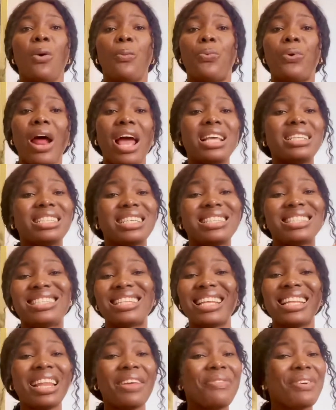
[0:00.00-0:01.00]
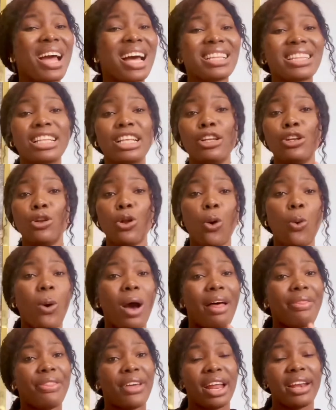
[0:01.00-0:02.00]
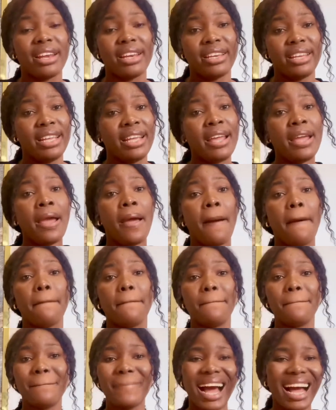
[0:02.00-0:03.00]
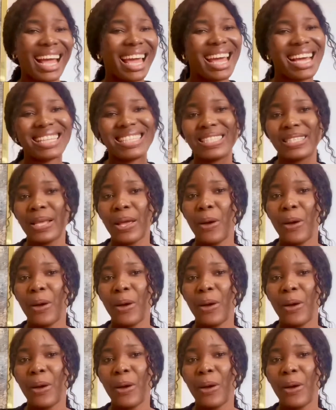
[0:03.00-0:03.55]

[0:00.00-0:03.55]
price is significantly lower than the market